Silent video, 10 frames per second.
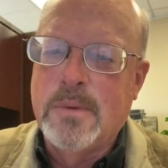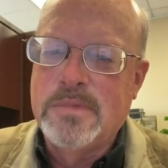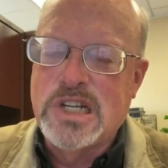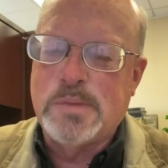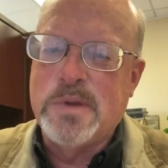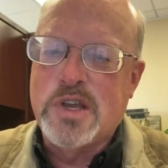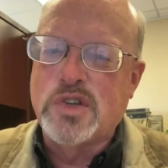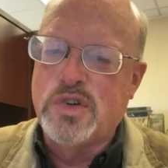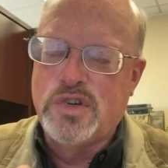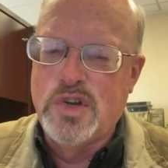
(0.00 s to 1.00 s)
Just because
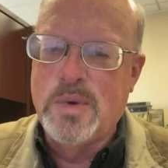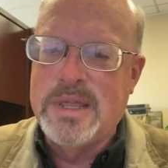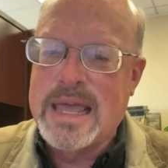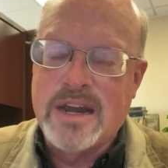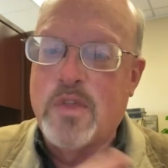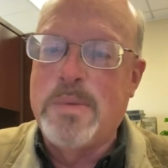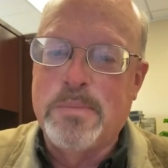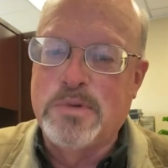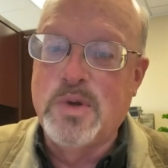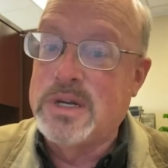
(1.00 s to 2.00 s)
you're doing that and other
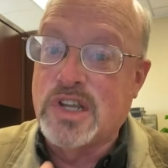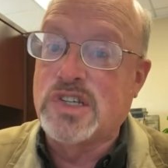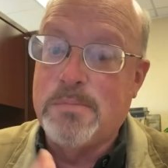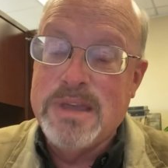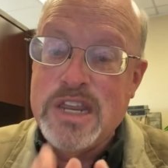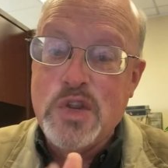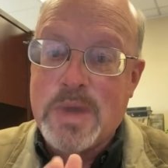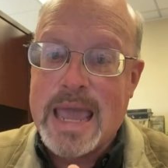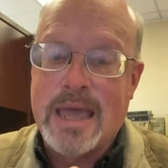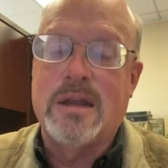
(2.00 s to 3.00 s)
people do it doesn't mean you
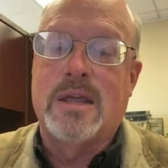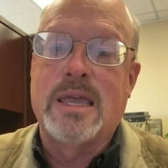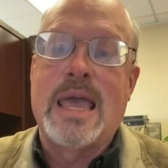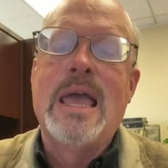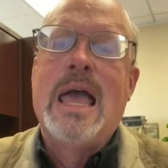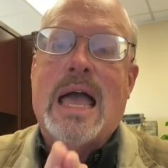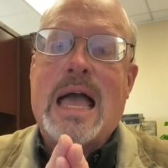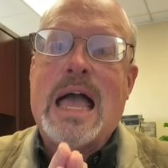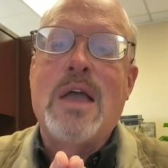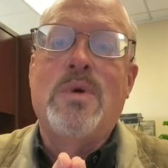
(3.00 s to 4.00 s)
can. Okay,
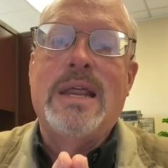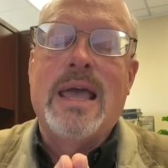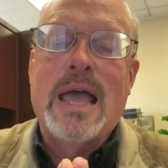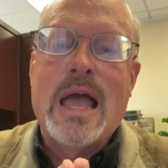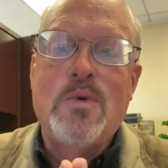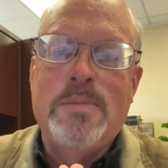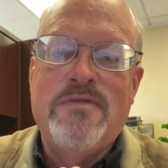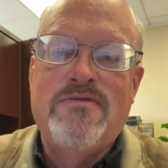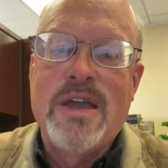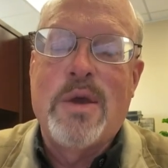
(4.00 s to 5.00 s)
I would be
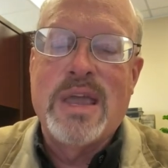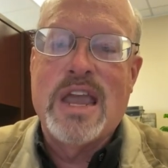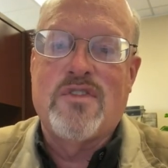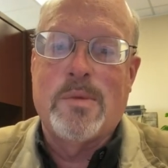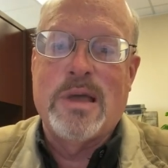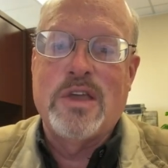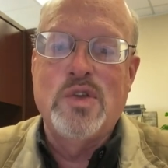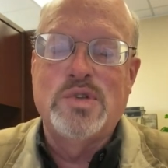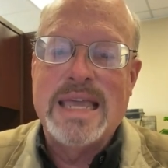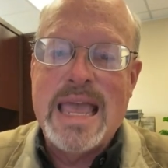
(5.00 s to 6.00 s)
very careful about
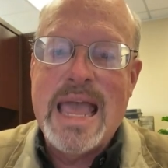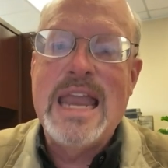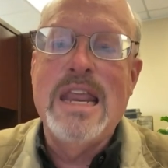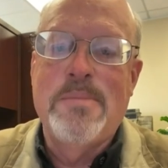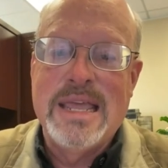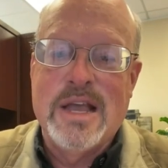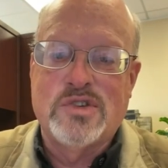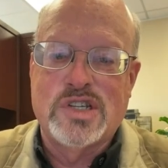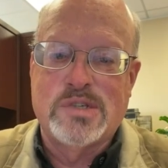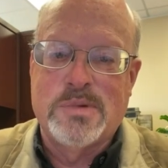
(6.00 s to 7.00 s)
using anybody
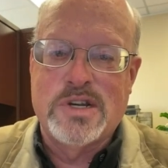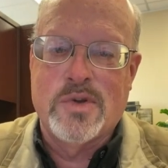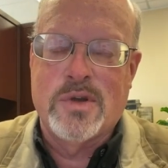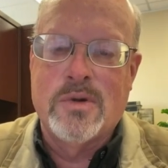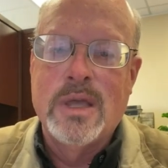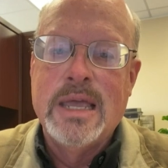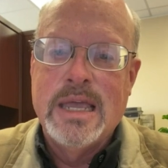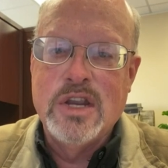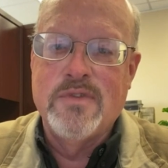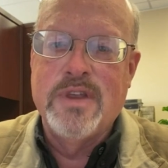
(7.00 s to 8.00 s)
else's material
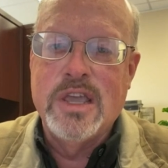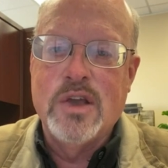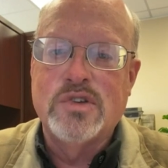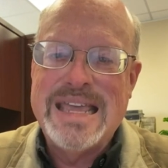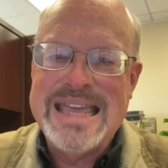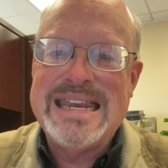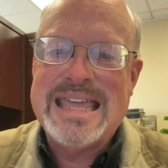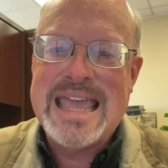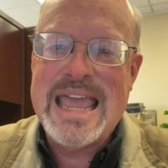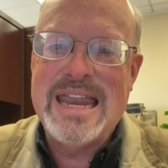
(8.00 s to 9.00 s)
in your videos. It
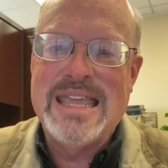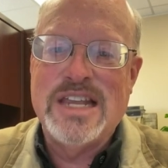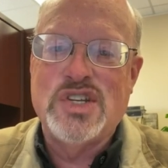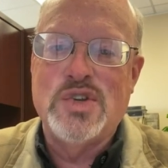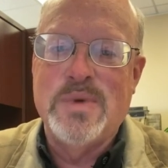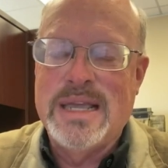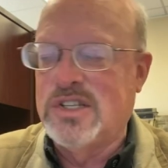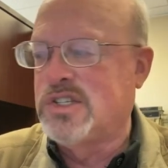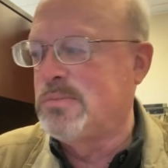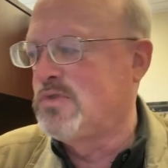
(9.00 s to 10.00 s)
can get you in
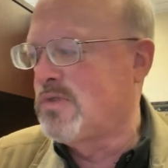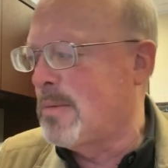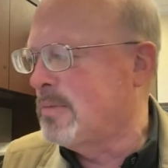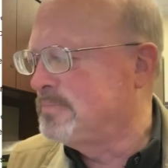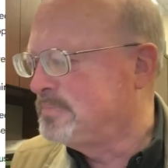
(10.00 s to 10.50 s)
some trouble.